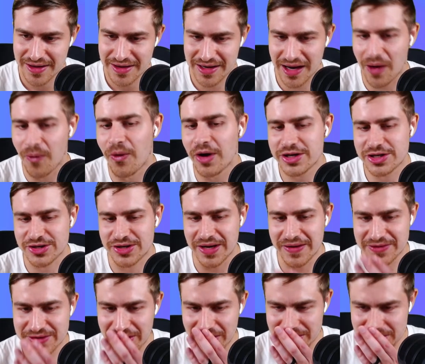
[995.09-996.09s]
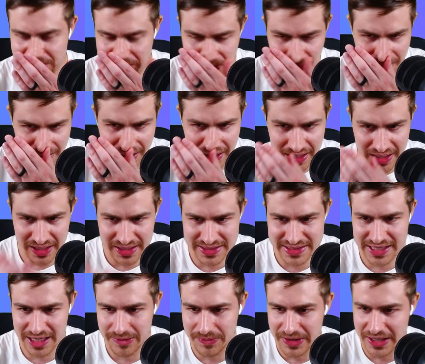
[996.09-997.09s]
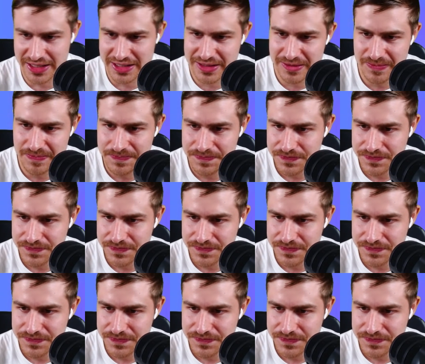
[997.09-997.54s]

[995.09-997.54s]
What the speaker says: Now watch Greaves go and score a set piece.